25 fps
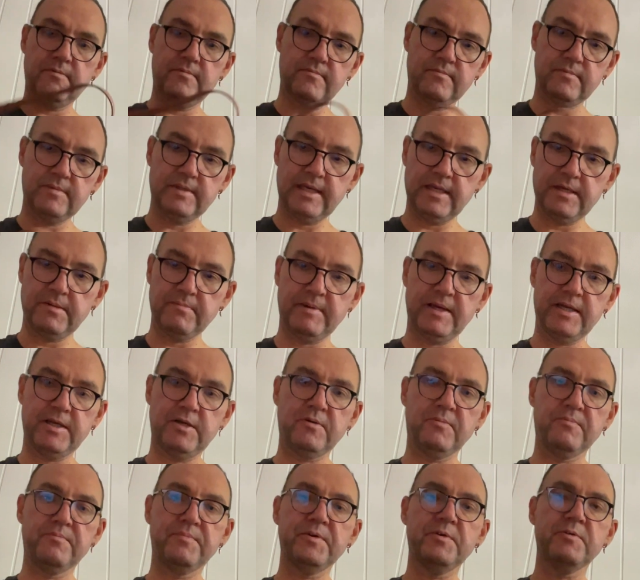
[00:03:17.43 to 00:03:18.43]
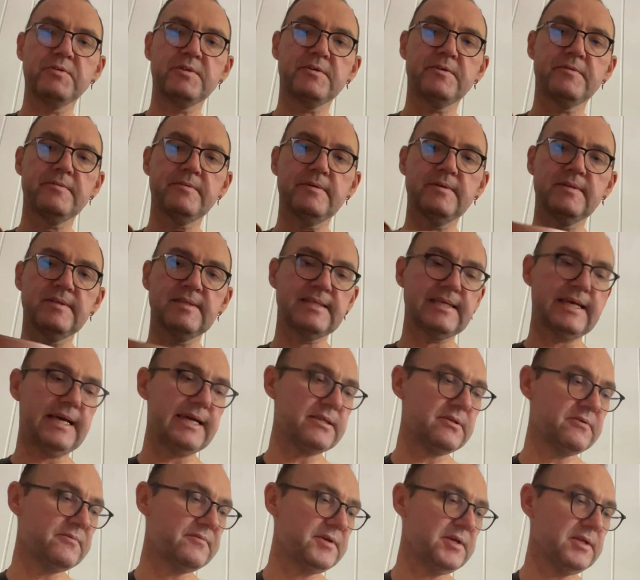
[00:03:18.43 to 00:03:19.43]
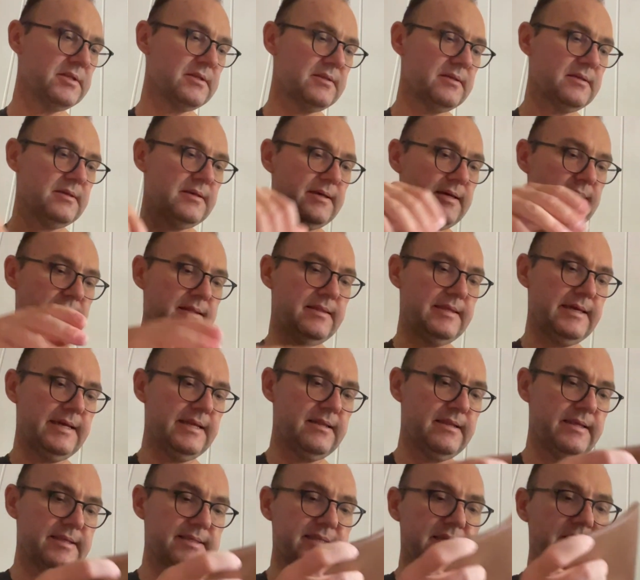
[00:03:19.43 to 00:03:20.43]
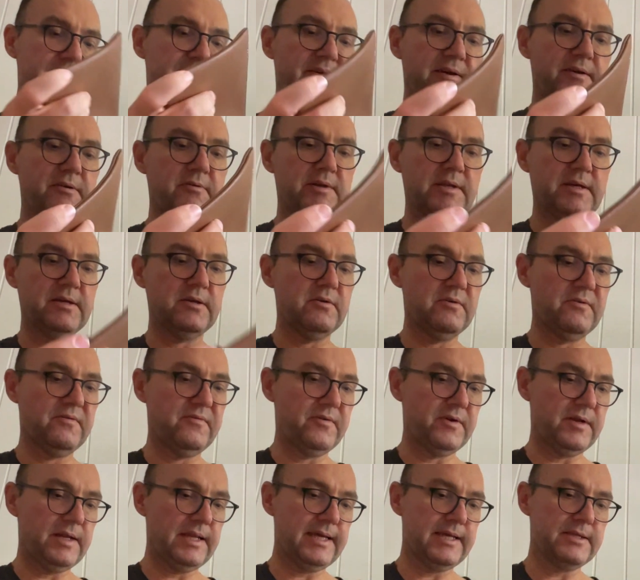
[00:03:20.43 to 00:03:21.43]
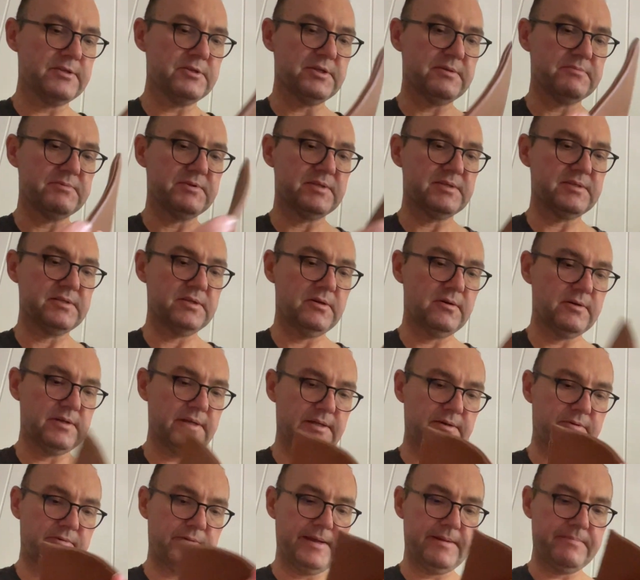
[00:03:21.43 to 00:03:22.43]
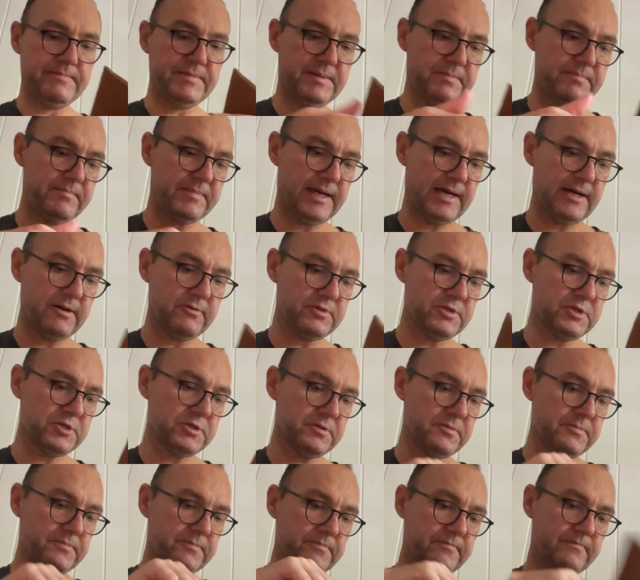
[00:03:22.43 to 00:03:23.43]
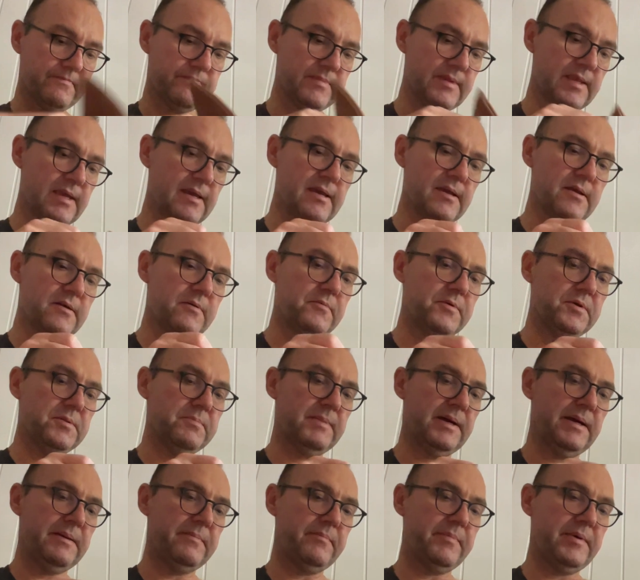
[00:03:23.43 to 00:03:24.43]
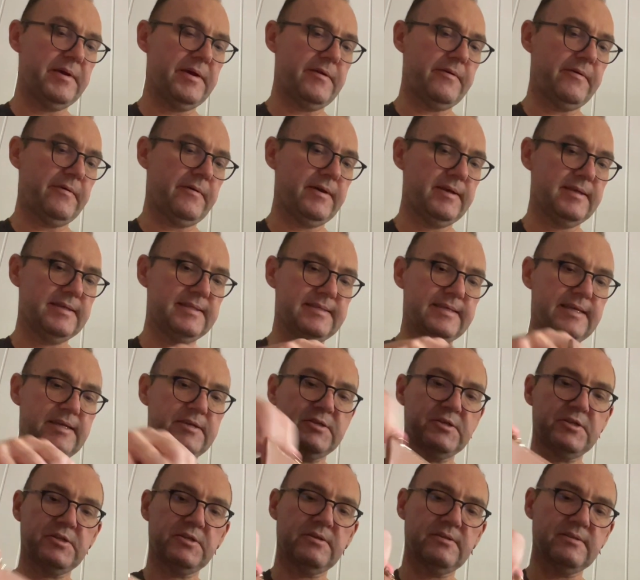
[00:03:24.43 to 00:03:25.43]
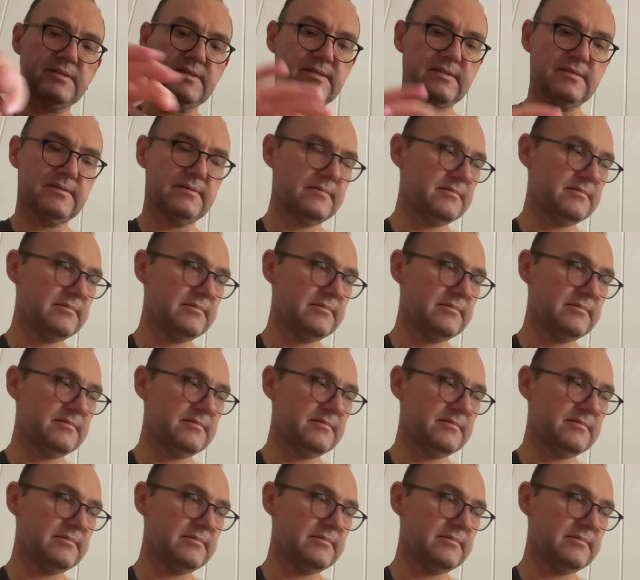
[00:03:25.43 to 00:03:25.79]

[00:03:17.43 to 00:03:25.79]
take my computer inside of it, and then let's say if I'm gonna go for lunch, I'm just gonna grab the pouch with my bare essentials,